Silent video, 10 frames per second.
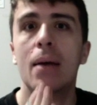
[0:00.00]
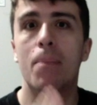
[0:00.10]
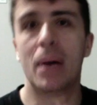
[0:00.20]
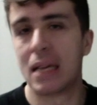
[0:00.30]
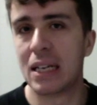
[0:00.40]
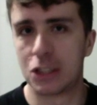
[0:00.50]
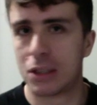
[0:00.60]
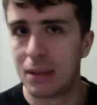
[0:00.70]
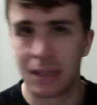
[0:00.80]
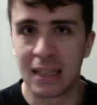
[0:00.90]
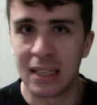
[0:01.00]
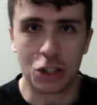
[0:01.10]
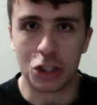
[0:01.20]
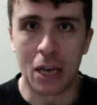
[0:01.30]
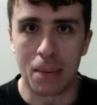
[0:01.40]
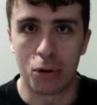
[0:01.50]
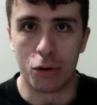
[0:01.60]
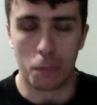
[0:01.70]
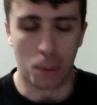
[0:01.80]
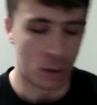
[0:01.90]
but is just not
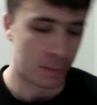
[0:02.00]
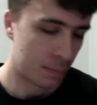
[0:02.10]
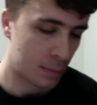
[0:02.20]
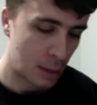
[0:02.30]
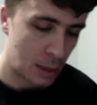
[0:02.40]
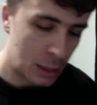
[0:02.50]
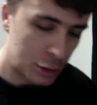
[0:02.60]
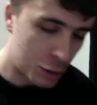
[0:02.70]
provable. So